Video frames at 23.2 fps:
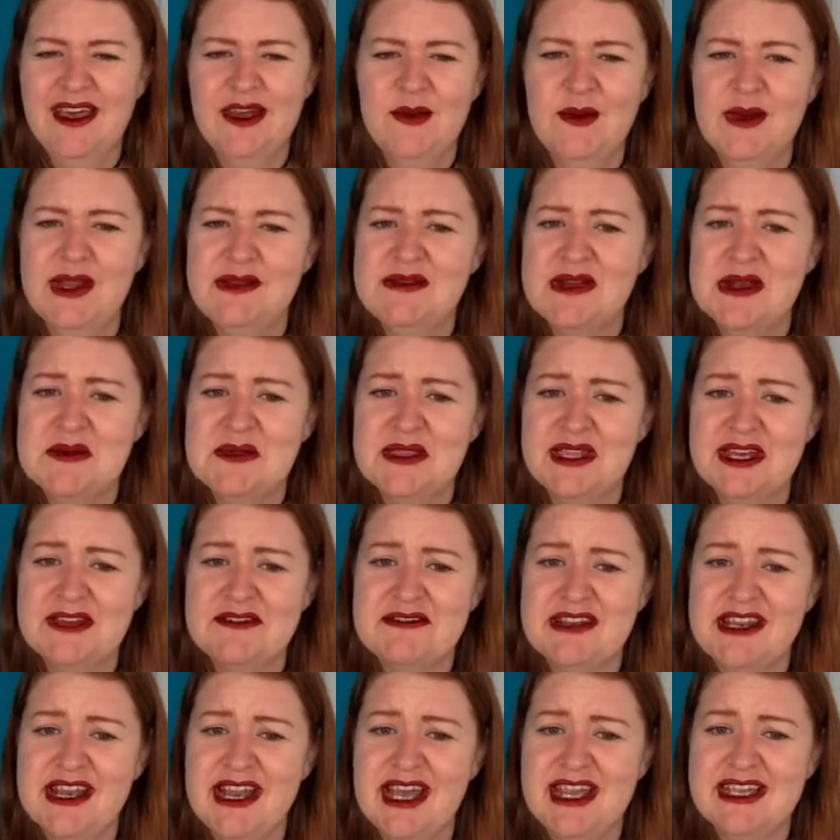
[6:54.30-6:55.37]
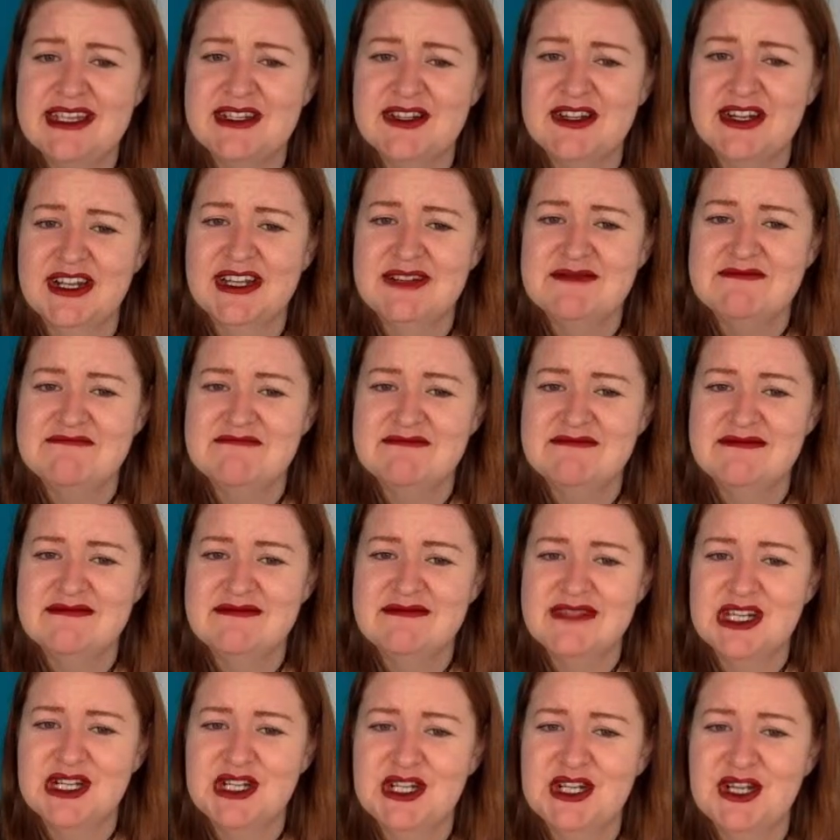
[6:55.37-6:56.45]
go anywhere without having an ice cream.
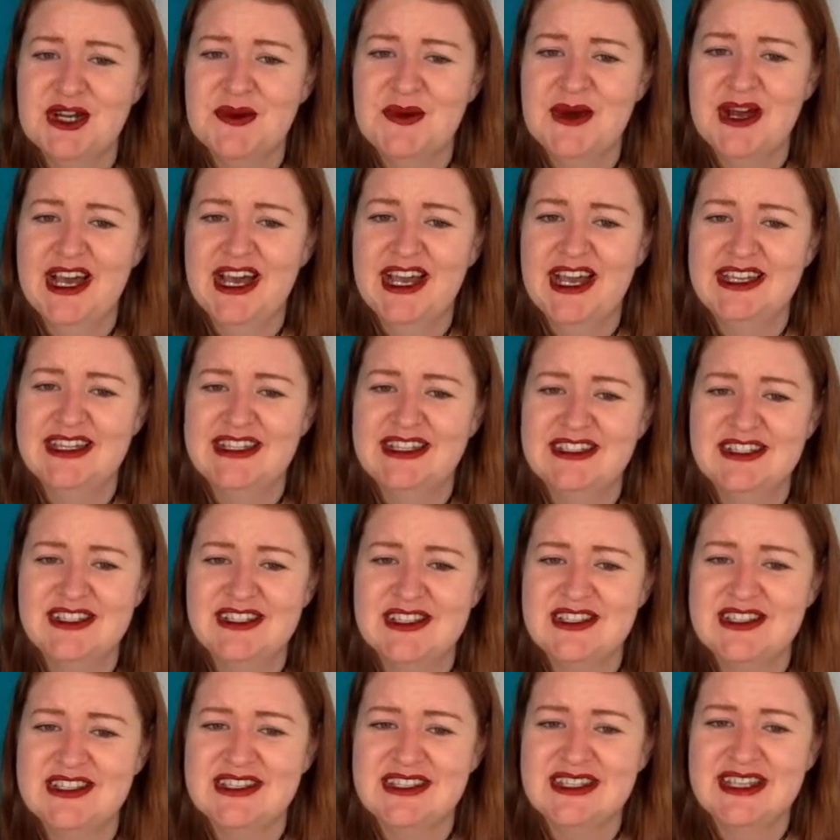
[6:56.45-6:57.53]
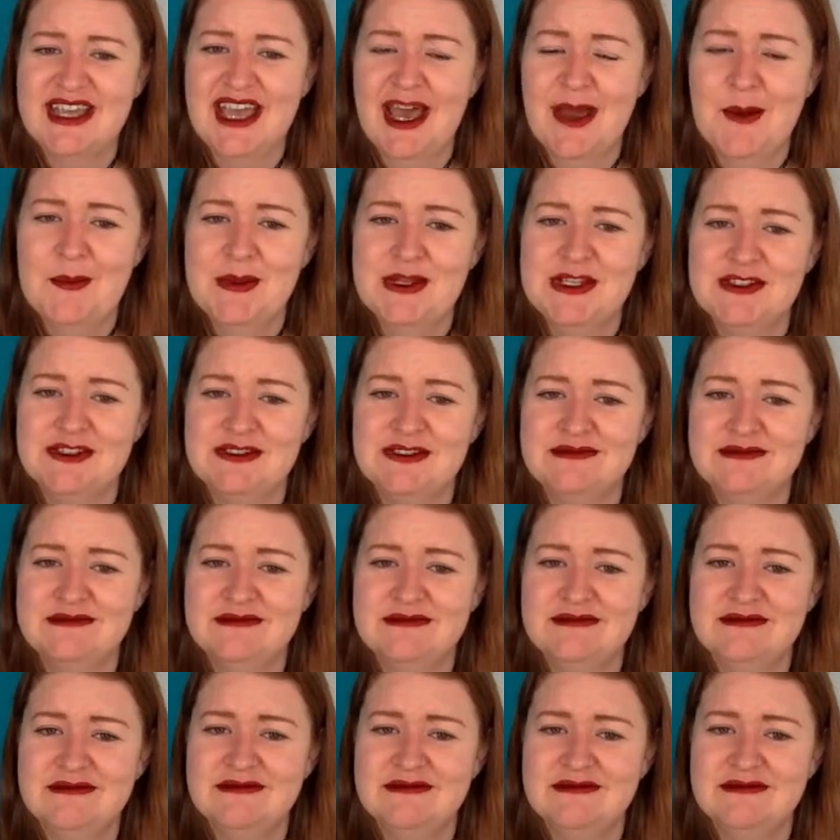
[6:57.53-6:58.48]
Don't know why. Just can't be done.